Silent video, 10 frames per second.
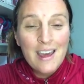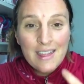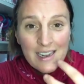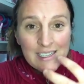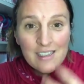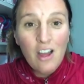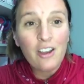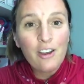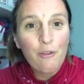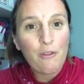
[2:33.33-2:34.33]
then it's not
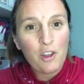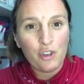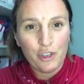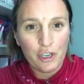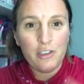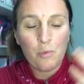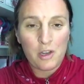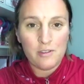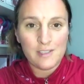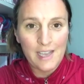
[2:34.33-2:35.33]
going to feel good
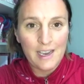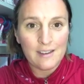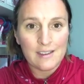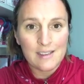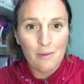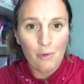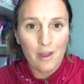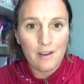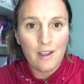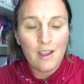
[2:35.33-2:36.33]
when you say it to
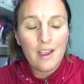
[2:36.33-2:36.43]
someone.